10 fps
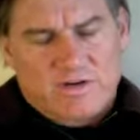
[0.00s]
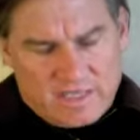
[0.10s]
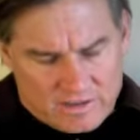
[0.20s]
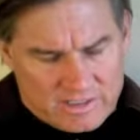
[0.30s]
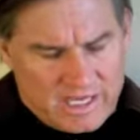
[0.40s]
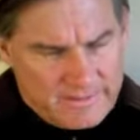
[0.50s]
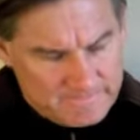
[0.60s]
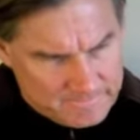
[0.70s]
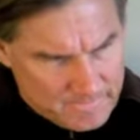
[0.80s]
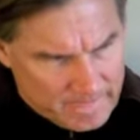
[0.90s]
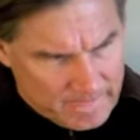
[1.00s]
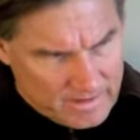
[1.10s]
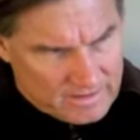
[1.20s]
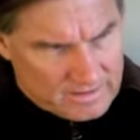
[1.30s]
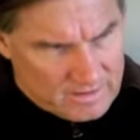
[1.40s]
right now, okay?
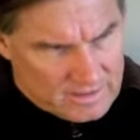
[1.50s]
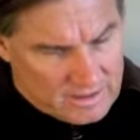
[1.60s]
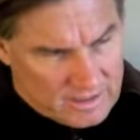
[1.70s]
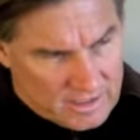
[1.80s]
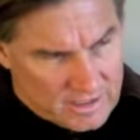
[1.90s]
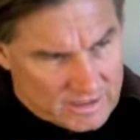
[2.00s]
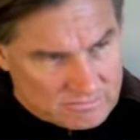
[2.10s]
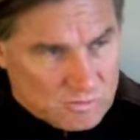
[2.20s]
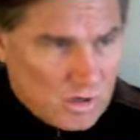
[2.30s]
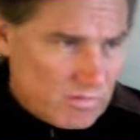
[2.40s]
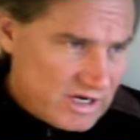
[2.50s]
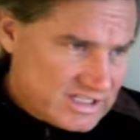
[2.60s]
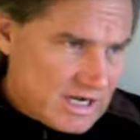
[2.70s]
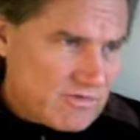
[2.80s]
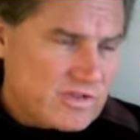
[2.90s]
War
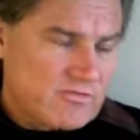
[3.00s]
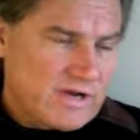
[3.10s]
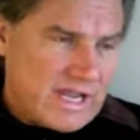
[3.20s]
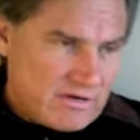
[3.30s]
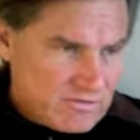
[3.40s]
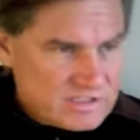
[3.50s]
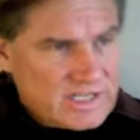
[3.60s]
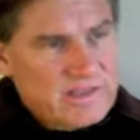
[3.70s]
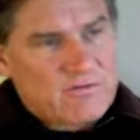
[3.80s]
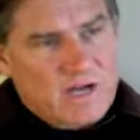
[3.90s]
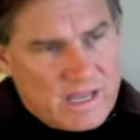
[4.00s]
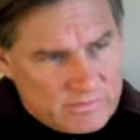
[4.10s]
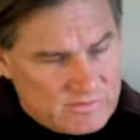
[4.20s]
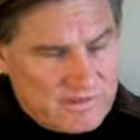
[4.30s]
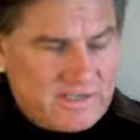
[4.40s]
breaks out with Iran, which I think will
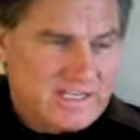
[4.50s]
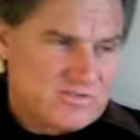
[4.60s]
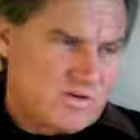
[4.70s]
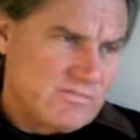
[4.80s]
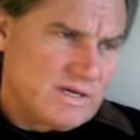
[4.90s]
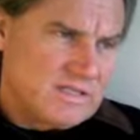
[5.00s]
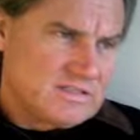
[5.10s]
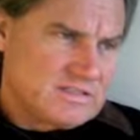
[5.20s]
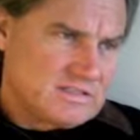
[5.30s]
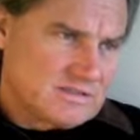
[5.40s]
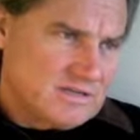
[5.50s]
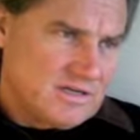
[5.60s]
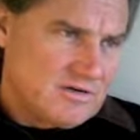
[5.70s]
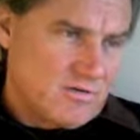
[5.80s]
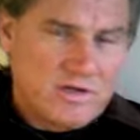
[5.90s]
happen within the next 12 months.
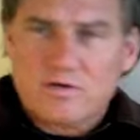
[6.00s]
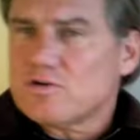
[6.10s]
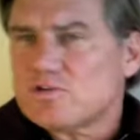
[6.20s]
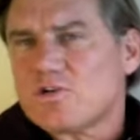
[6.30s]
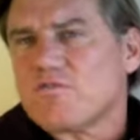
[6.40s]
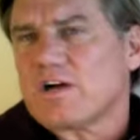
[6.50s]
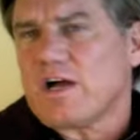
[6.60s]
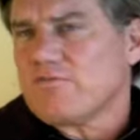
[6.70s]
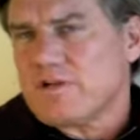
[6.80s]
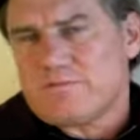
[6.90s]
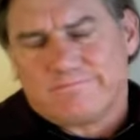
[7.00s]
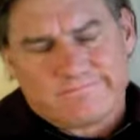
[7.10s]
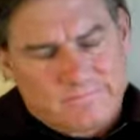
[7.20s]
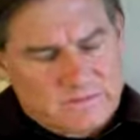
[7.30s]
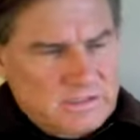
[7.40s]
Oil goes over 100,
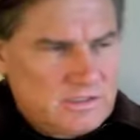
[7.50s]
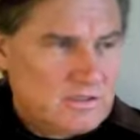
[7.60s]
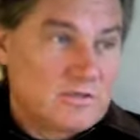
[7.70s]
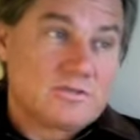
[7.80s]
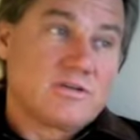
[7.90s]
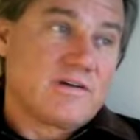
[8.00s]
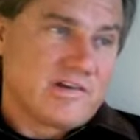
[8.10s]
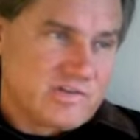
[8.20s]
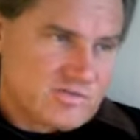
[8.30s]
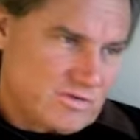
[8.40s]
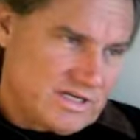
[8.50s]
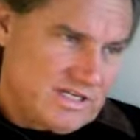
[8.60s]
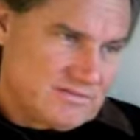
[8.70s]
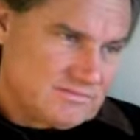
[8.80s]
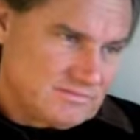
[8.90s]
goes over 120. In